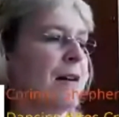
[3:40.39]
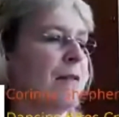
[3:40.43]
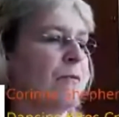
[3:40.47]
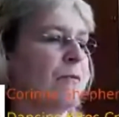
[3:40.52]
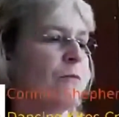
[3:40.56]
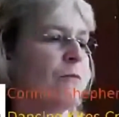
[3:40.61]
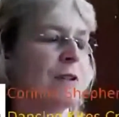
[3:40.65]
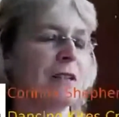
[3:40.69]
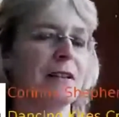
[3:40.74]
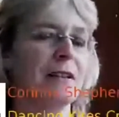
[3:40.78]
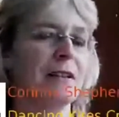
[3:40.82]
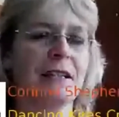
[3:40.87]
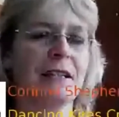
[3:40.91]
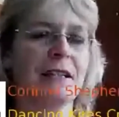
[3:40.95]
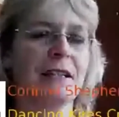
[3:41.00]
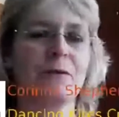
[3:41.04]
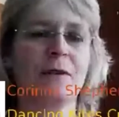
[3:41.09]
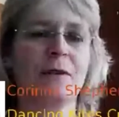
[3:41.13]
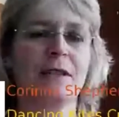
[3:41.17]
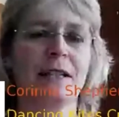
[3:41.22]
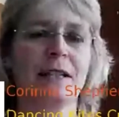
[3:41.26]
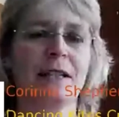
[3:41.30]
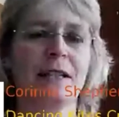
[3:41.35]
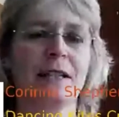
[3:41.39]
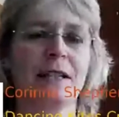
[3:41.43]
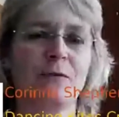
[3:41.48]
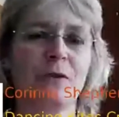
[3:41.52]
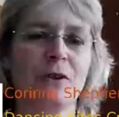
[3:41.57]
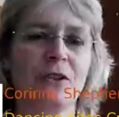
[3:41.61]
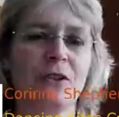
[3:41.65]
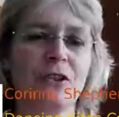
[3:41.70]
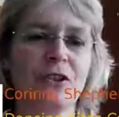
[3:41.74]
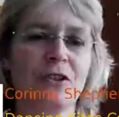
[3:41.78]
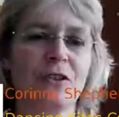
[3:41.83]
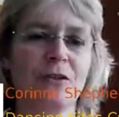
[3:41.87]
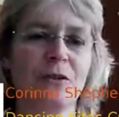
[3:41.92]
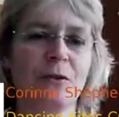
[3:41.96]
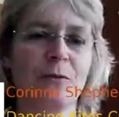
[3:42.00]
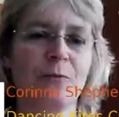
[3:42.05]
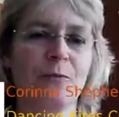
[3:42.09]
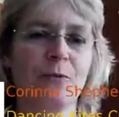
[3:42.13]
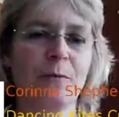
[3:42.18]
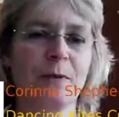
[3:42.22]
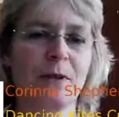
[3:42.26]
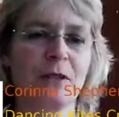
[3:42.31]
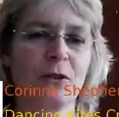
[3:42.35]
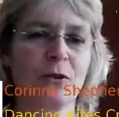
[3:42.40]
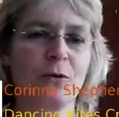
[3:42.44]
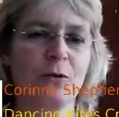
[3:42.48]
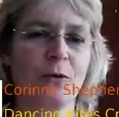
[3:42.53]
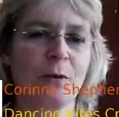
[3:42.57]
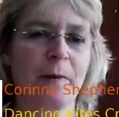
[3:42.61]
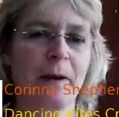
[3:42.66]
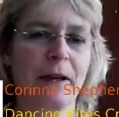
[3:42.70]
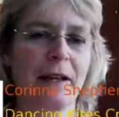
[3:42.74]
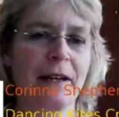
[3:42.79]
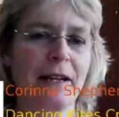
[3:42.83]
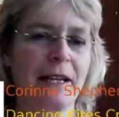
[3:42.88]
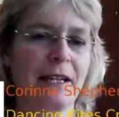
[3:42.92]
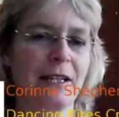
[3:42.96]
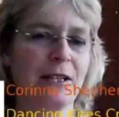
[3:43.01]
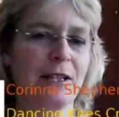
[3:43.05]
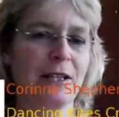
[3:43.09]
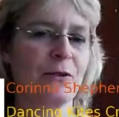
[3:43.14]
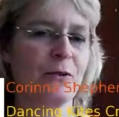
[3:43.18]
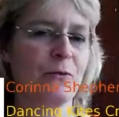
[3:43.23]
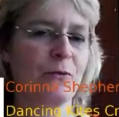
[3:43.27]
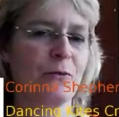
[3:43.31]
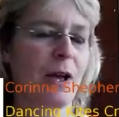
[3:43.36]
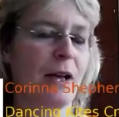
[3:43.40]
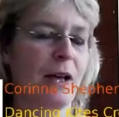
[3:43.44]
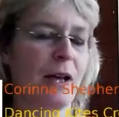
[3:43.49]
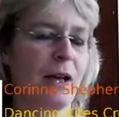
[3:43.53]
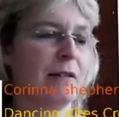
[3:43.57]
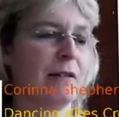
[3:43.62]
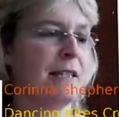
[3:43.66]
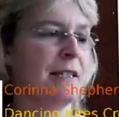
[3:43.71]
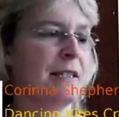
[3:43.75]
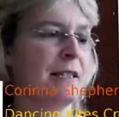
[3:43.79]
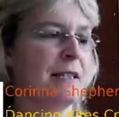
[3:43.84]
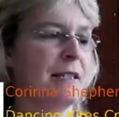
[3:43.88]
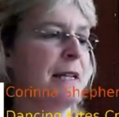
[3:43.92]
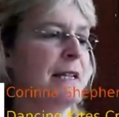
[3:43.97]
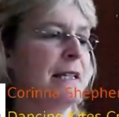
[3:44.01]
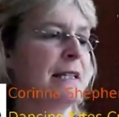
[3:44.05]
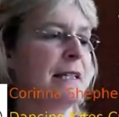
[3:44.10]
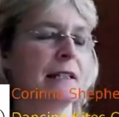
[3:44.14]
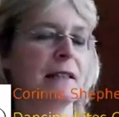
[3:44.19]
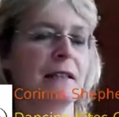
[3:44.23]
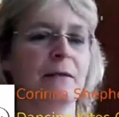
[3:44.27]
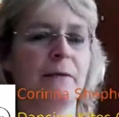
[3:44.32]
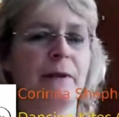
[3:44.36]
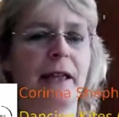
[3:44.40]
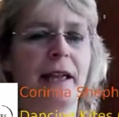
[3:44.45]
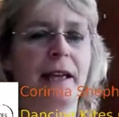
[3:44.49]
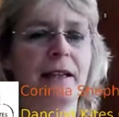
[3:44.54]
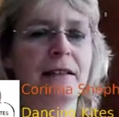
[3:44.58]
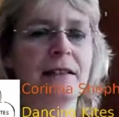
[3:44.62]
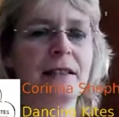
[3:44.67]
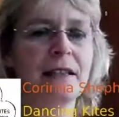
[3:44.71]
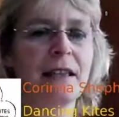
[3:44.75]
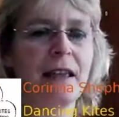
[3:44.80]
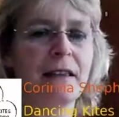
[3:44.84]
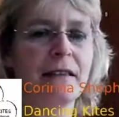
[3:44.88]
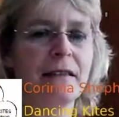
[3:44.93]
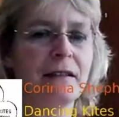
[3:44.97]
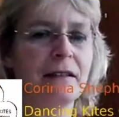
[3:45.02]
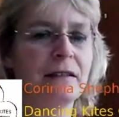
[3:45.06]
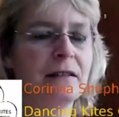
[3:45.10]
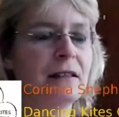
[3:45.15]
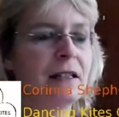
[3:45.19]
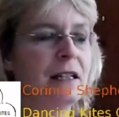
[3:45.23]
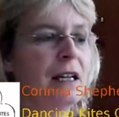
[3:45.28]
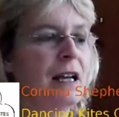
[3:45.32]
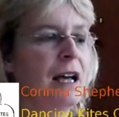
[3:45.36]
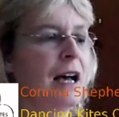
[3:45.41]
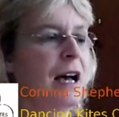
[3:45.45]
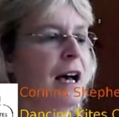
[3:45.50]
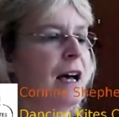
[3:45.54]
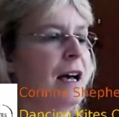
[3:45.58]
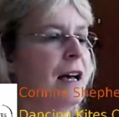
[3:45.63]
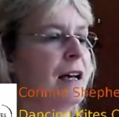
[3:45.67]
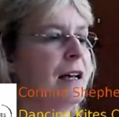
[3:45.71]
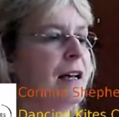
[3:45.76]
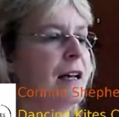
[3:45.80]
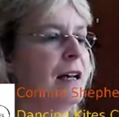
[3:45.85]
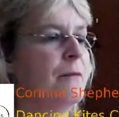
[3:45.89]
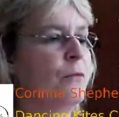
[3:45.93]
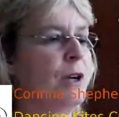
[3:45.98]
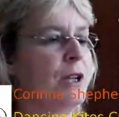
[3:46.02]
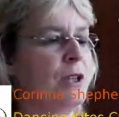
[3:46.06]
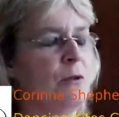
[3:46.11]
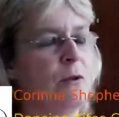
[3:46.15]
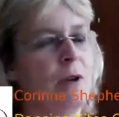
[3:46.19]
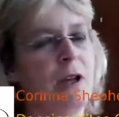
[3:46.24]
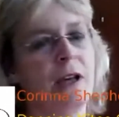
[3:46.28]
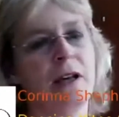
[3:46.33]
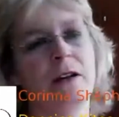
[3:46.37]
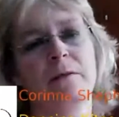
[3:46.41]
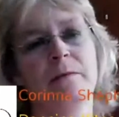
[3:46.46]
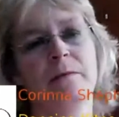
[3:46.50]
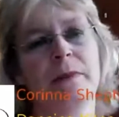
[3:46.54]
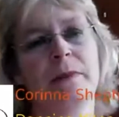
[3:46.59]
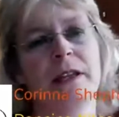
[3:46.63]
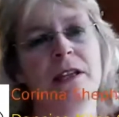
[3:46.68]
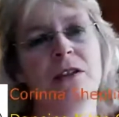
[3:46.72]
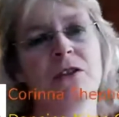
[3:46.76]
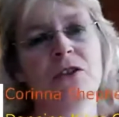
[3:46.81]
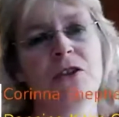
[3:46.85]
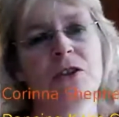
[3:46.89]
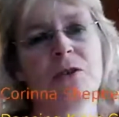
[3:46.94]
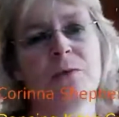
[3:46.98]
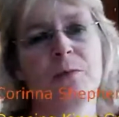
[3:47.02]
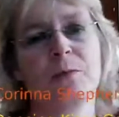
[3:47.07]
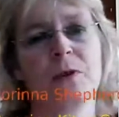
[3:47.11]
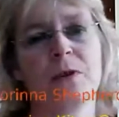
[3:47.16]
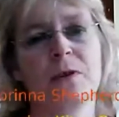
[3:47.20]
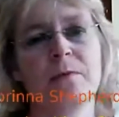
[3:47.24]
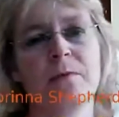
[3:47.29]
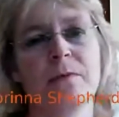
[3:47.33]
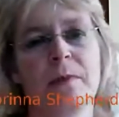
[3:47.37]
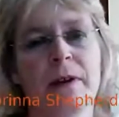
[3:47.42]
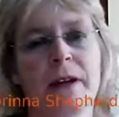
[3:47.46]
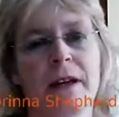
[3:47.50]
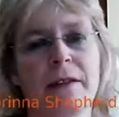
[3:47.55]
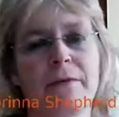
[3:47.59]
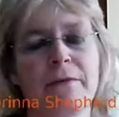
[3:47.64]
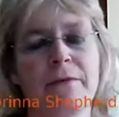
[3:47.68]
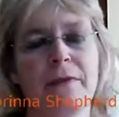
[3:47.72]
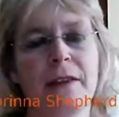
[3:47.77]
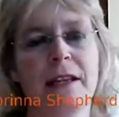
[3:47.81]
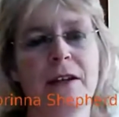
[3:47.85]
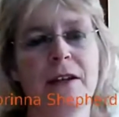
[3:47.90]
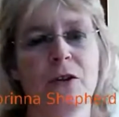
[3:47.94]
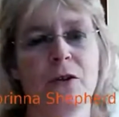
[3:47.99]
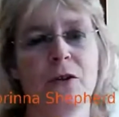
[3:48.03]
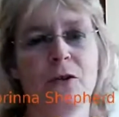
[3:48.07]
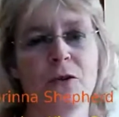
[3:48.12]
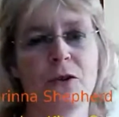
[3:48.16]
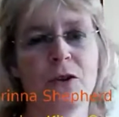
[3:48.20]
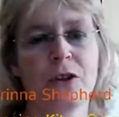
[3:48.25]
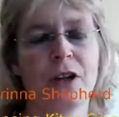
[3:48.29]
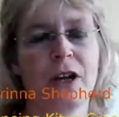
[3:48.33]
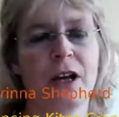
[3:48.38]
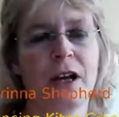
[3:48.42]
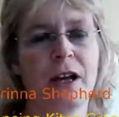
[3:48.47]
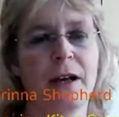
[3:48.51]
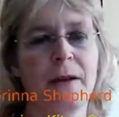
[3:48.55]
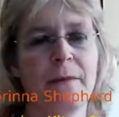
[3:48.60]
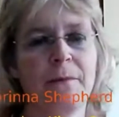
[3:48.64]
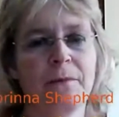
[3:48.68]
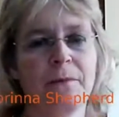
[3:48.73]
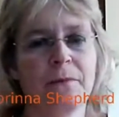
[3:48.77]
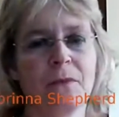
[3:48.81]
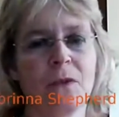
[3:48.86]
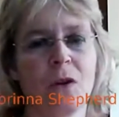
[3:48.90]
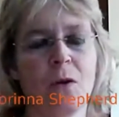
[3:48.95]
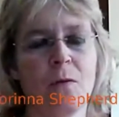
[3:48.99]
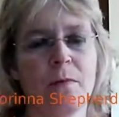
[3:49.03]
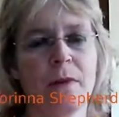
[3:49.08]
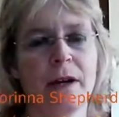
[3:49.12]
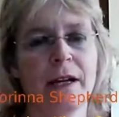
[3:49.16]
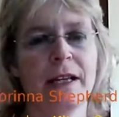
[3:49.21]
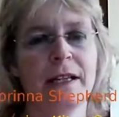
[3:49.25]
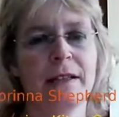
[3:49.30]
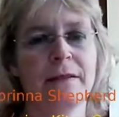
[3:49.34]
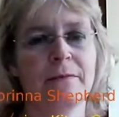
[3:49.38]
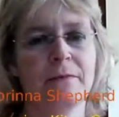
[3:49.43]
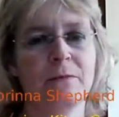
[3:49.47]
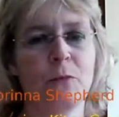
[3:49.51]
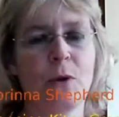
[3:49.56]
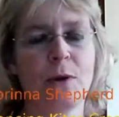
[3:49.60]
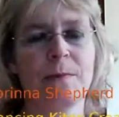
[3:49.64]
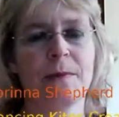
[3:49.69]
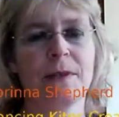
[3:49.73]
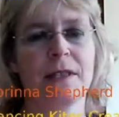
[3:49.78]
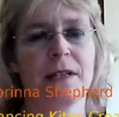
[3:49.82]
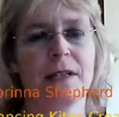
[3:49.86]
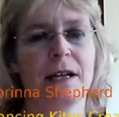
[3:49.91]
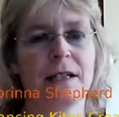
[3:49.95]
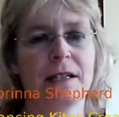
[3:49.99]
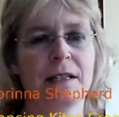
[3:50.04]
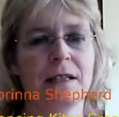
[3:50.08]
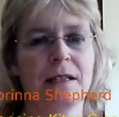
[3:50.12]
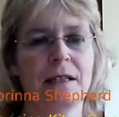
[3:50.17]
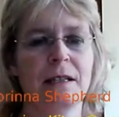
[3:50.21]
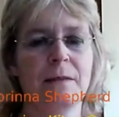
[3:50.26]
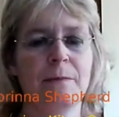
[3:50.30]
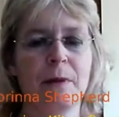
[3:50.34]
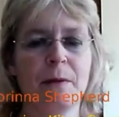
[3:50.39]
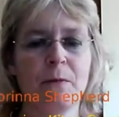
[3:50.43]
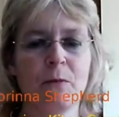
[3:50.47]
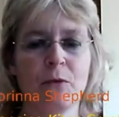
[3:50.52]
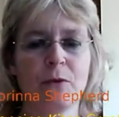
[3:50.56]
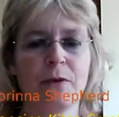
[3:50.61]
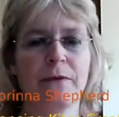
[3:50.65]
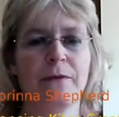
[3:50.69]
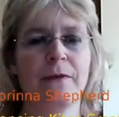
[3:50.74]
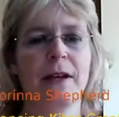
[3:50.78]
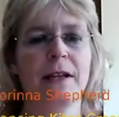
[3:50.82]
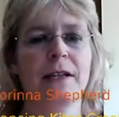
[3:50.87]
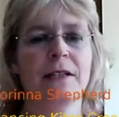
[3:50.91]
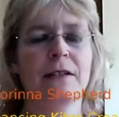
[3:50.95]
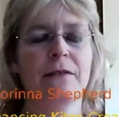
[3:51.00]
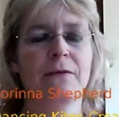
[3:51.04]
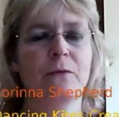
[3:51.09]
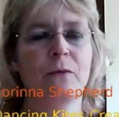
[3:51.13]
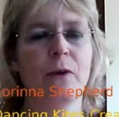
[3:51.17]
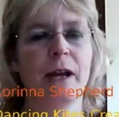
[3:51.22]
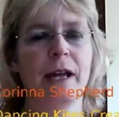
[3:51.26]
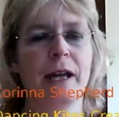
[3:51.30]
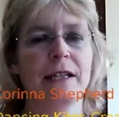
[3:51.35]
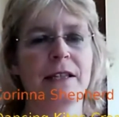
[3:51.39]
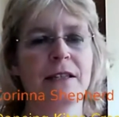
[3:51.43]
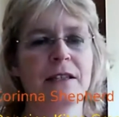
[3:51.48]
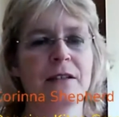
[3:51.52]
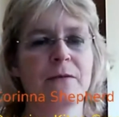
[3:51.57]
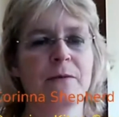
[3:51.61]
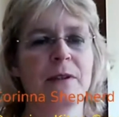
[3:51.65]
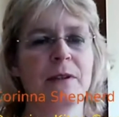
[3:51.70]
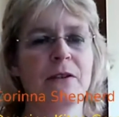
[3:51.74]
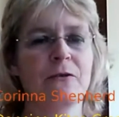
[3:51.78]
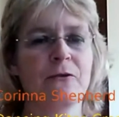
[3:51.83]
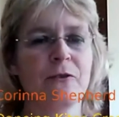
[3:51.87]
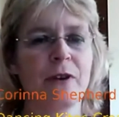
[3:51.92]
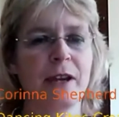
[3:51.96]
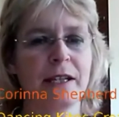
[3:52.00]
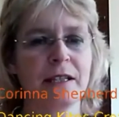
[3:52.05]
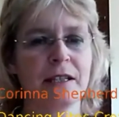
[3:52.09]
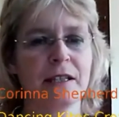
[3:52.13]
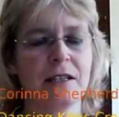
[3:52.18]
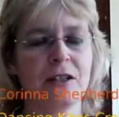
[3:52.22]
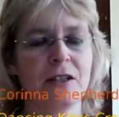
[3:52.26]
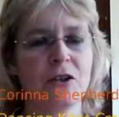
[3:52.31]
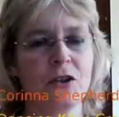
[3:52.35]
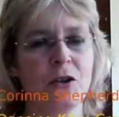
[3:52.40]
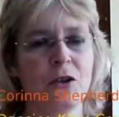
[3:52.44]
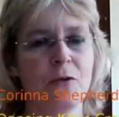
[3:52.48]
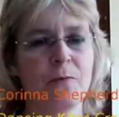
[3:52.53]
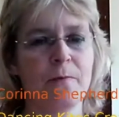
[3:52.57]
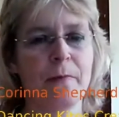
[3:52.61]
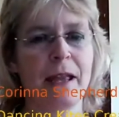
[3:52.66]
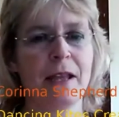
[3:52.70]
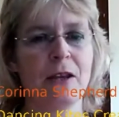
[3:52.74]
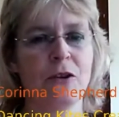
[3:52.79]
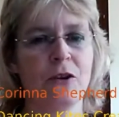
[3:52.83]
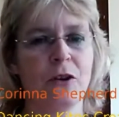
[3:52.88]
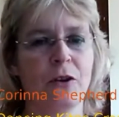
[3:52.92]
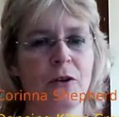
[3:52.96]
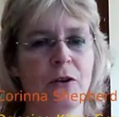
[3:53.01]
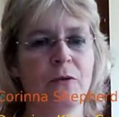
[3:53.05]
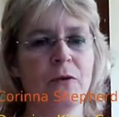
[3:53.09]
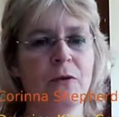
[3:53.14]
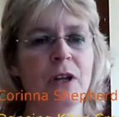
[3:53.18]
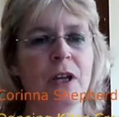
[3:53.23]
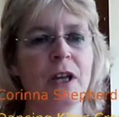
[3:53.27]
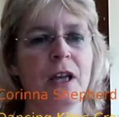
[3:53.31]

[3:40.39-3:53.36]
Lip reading: One of the things we did, which you'll probably talk about later as well, is the meeting that we had together, where you helped me to put my vlog on my website in a bit more effective way. So we created a new menu